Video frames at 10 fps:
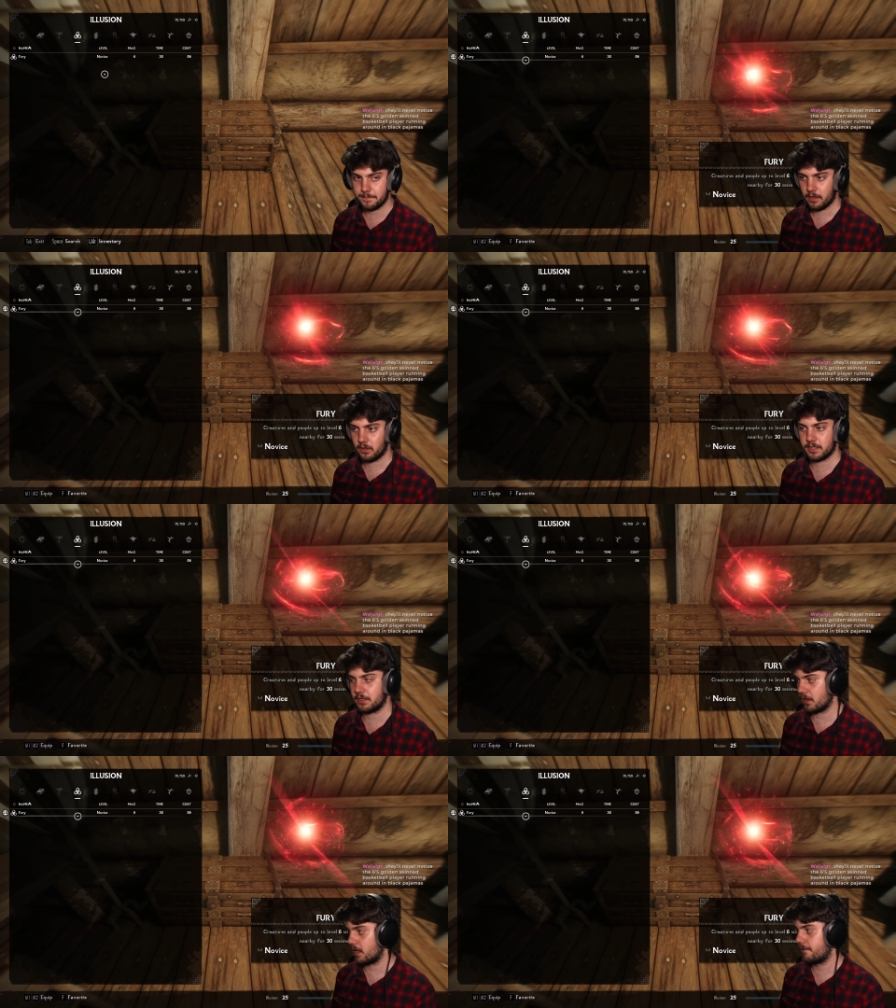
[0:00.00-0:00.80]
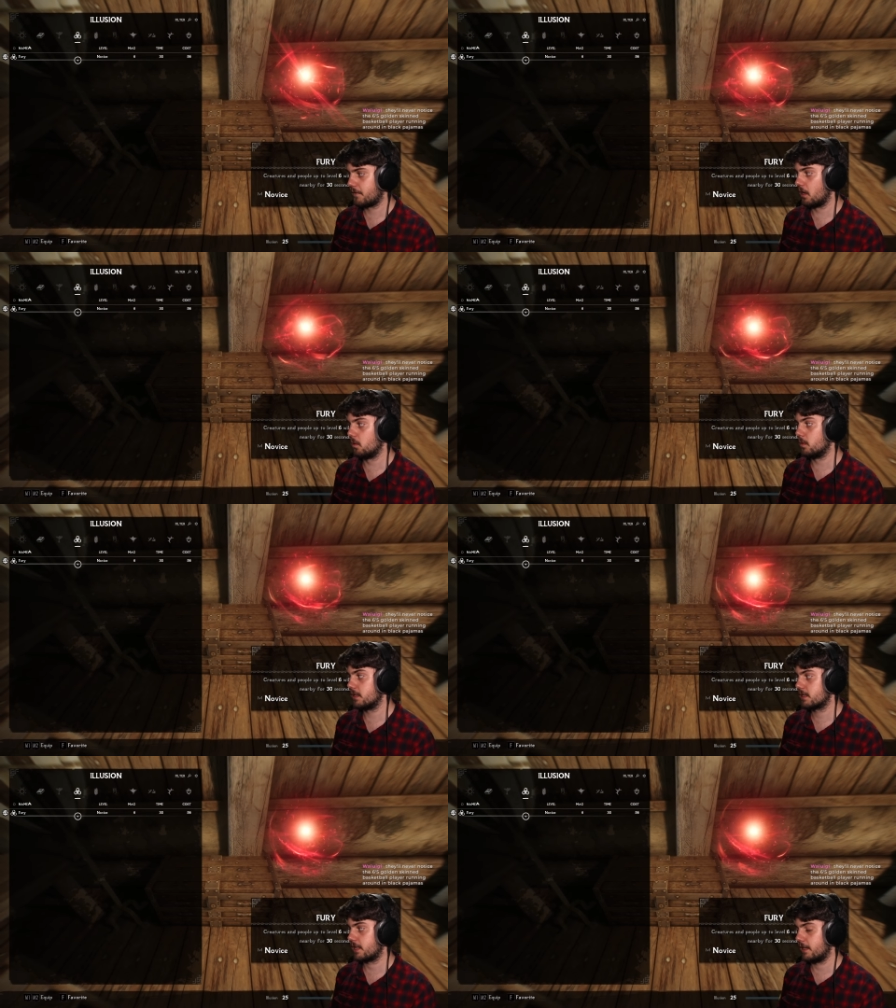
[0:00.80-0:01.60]
Because I don't have
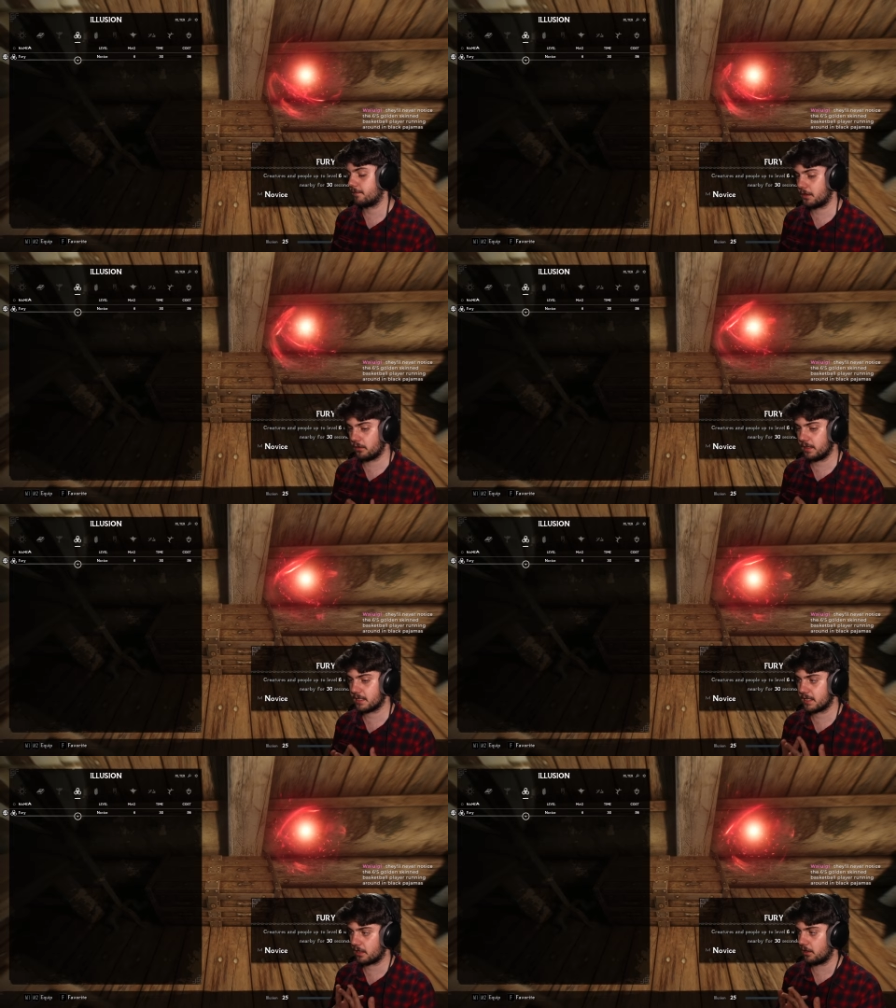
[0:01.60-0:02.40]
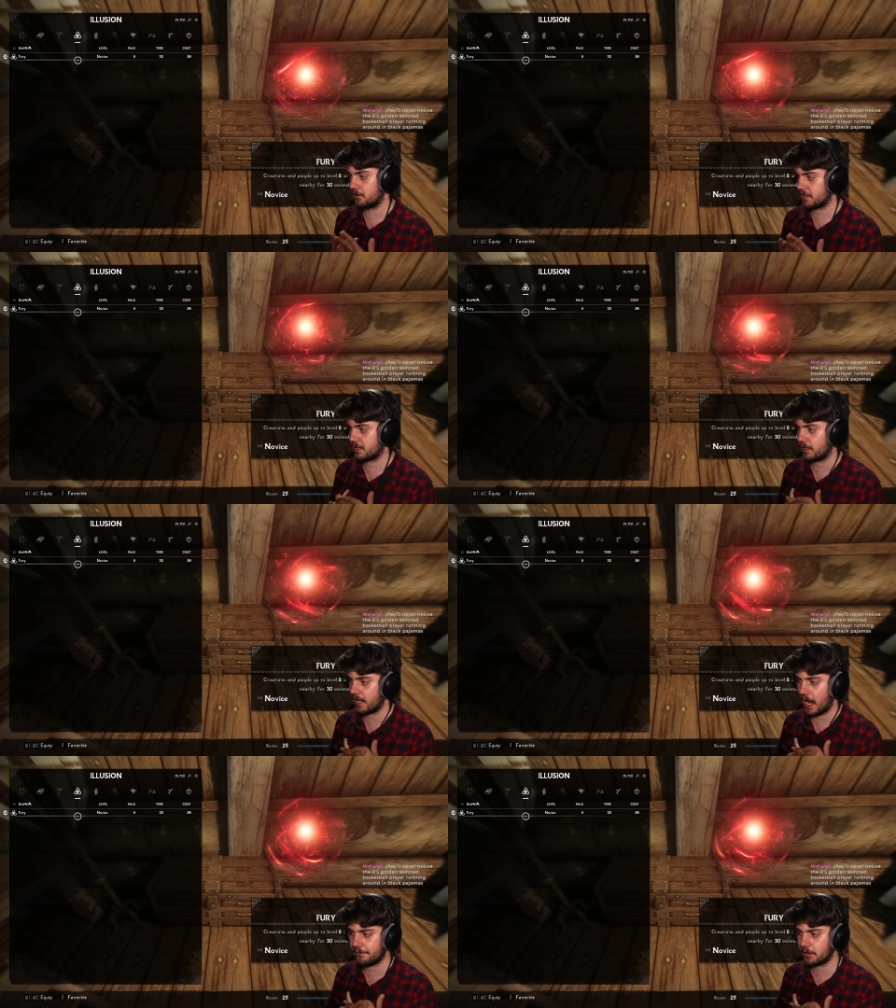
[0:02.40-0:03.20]
followers, and Fury is the closest thing to
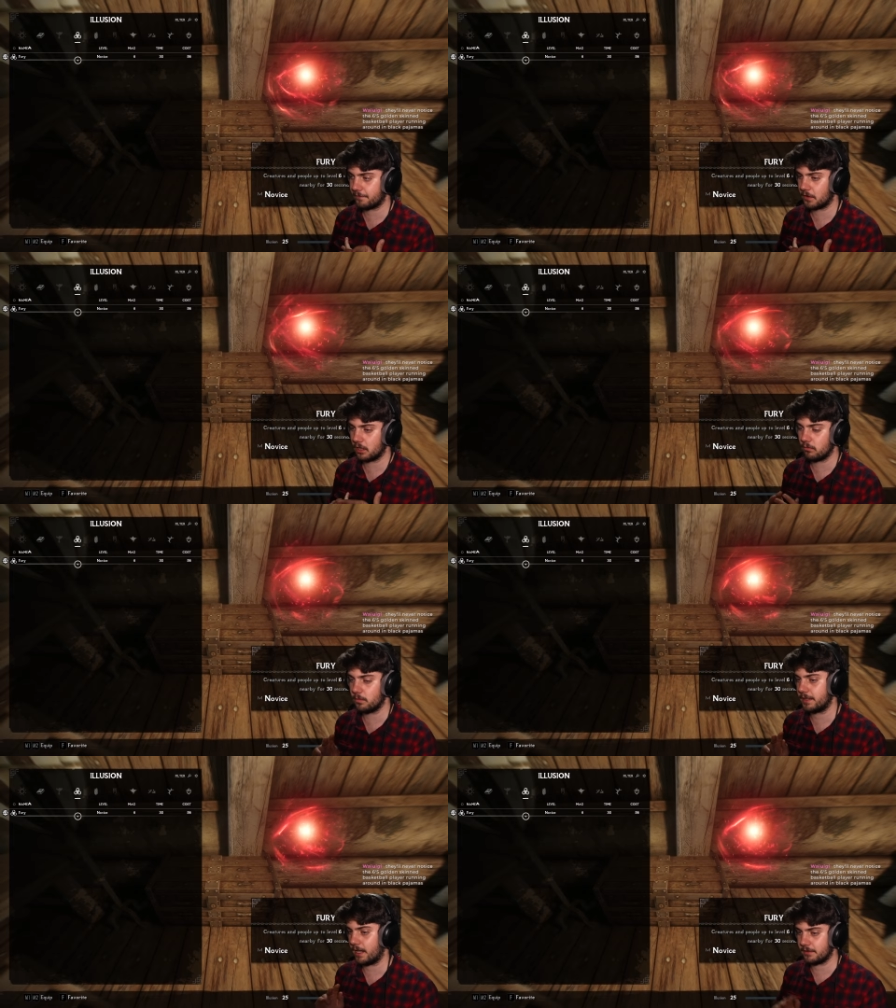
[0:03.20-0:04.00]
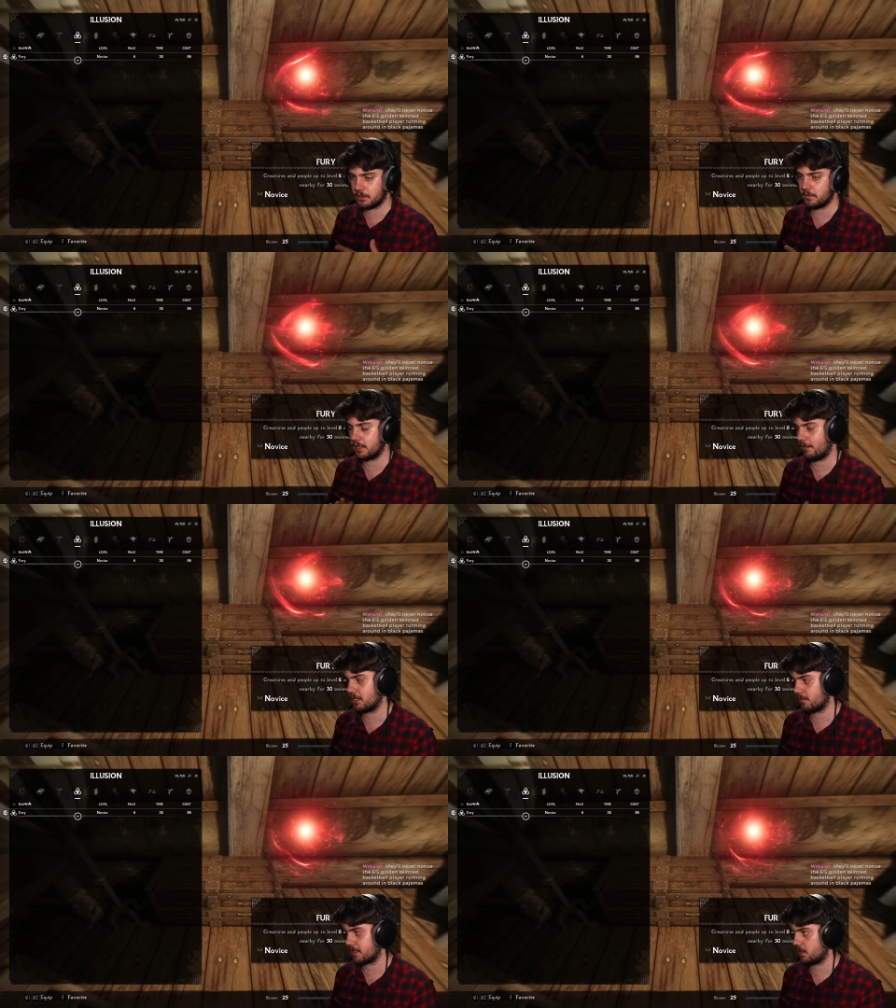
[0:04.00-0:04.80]
having a follower without doing damage
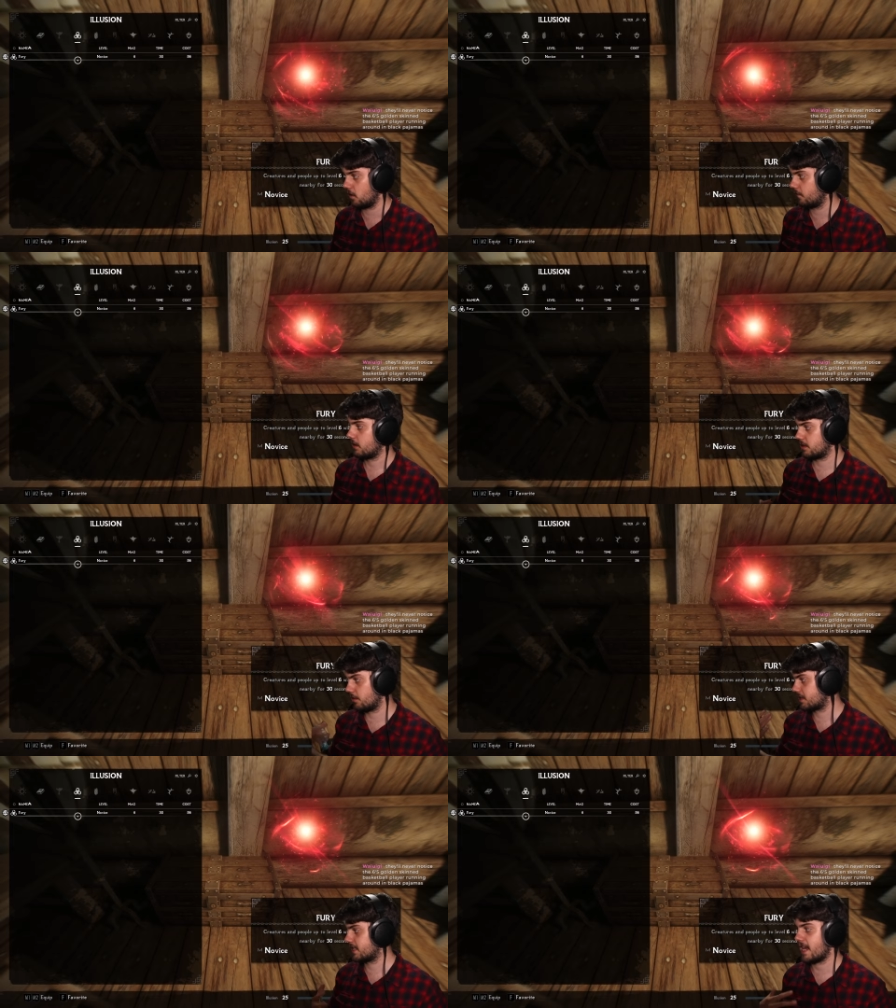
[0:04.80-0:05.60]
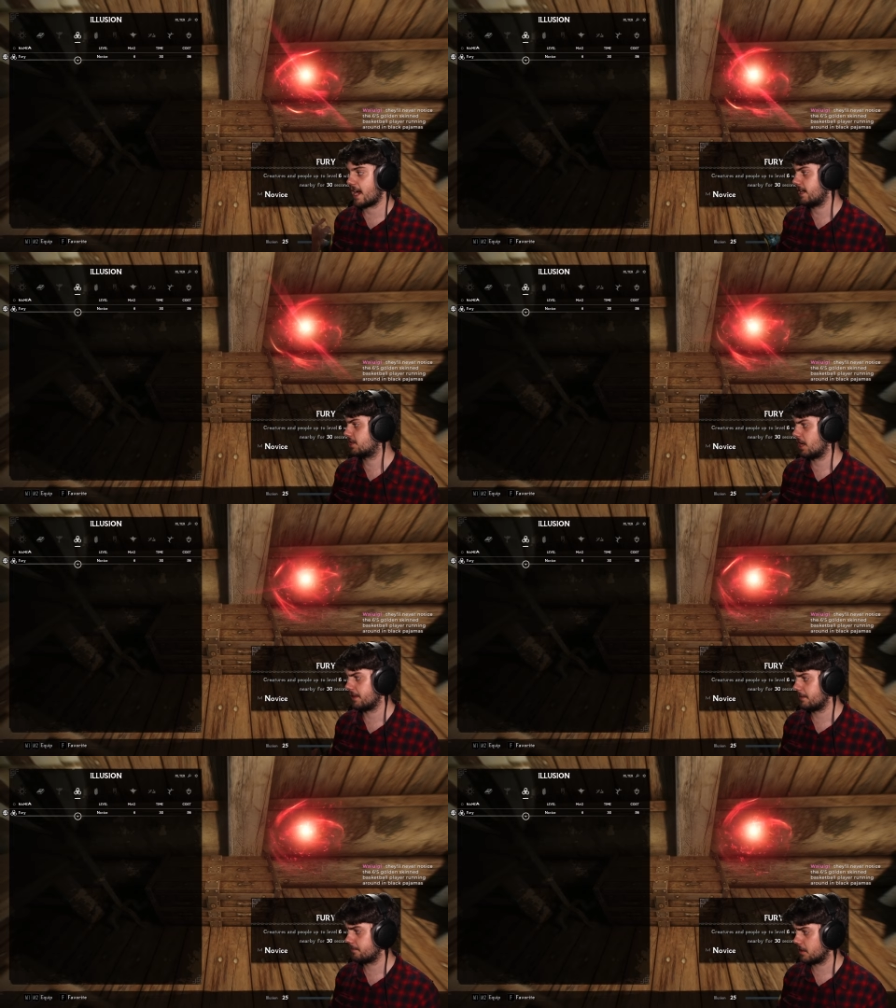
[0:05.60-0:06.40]
myself. Because they'll just attack each other,
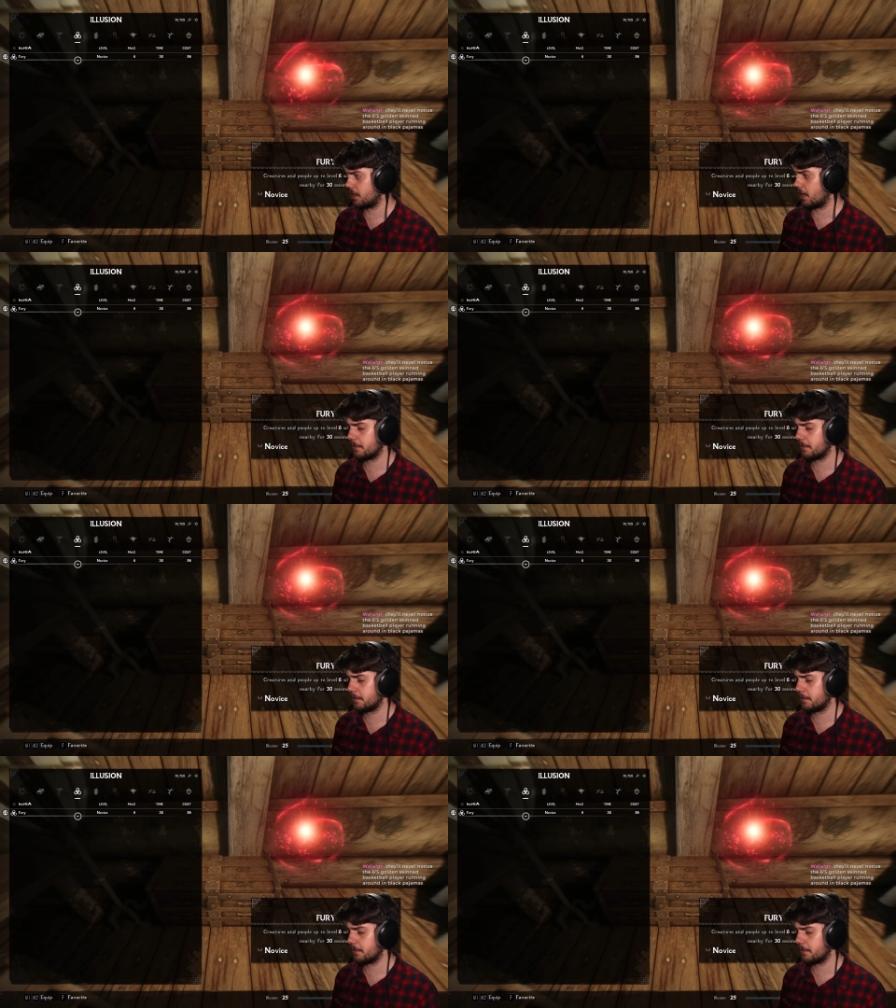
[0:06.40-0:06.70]
you know?